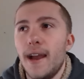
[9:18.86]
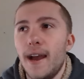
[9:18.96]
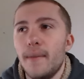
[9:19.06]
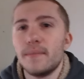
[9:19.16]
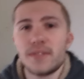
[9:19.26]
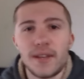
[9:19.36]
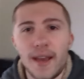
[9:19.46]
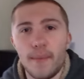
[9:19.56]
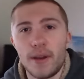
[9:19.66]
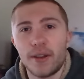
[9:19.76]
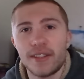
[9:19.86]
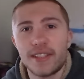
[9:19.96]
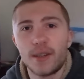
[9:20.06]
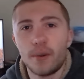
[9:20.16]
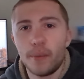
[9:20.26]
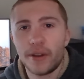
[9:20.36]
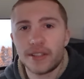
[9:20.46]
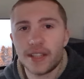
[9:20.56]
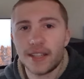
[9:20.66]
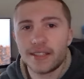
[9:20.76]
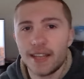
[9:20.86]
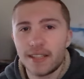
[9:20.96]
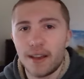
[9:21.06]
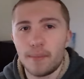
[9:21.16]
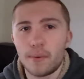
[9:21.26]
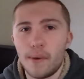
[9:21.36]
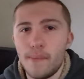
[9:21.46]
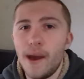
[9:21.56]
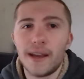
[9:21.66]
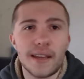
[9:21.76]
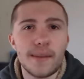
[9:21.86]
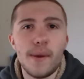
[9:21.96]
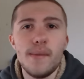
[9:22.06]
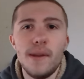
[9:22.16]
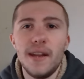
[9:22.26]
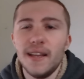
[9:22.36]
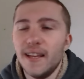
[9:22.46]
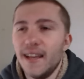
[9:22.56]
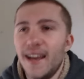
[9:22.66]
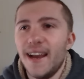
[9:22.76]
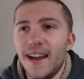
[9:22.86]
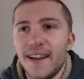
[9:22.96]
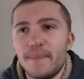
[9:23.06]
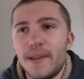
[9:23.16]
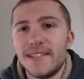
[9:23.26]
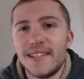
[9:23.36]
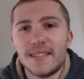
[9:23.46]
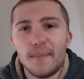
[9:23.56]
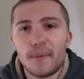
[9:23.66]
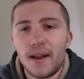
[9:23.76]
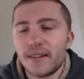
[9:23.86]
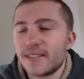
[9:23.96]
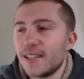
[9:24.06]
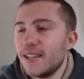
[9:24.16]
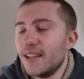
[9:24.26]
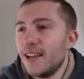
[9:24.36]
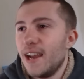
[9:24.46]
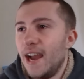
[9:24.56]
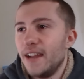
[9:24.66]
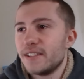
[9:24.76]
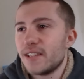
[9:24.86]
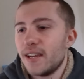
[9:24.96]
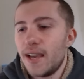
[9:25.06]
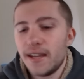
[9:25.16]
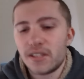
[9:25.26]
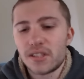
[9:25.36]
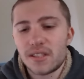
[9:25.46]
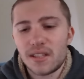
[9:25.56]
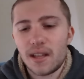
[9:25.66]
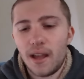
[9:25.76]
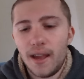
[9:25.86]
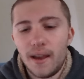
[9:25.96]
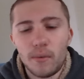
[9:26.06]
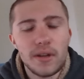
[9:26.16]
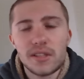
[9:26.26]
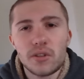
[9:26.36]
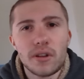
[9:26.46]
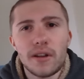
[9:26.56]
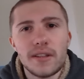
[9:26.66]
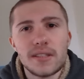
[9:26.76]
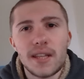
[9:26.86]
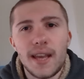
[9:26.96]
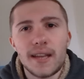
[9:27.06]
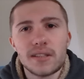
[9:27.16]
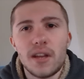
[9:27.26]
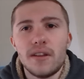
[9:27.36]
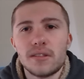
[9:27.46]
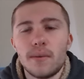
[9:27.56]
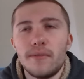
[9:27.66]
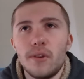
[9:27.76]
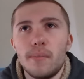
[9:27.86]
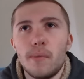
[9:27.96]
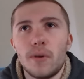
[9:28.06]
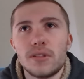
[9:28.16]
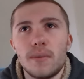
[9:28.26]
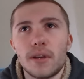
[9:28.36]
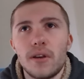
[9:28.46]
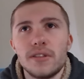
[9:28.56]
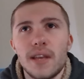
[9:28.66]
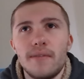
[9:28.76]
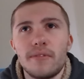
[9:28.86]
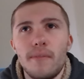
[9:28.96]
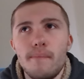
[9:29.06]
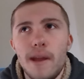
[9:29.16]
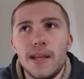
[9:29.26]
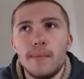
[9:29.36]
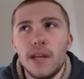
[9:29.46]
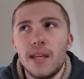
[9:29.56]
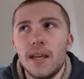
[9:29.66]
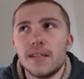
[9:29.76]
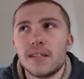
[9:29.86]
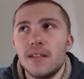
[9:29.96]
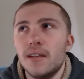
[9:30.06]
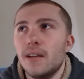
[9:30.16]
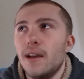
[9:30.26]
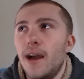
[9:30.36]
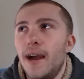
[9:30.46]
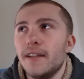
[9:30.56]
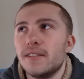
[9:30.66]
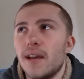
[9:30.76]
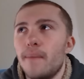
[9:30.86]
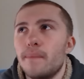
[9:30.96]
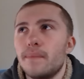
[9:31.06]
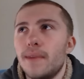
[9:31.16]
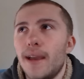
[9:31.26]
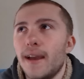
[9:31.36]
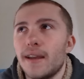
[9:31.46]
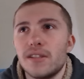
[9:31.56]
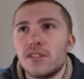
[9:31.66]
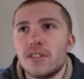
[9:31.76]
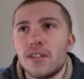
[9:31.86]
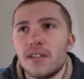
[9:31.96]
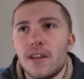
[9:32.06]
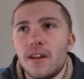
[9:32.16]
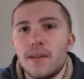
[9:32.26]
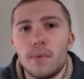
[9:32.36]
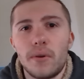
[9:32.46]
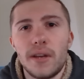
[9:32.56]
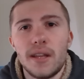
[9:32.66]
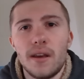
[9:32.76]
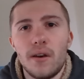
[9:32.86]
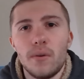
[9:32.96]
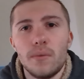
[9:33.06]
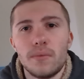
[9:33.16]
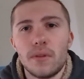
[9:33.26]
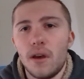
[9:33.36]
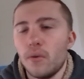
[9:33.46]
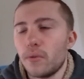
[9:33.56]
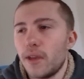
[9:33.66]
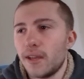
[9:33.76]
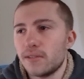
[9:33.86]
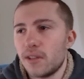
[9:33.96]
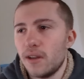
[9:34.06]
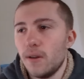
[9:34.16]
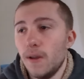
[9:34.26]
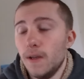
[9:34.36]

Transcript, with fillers: um, so yeah i'm only on a single monitor setup with my mac at the moment uh, pc's unplugged and uh, yeah just i wanted to include this at the end because i know some of you have been watching my content for many many years and um, yeah it's just a turning point in the whole the whole thing so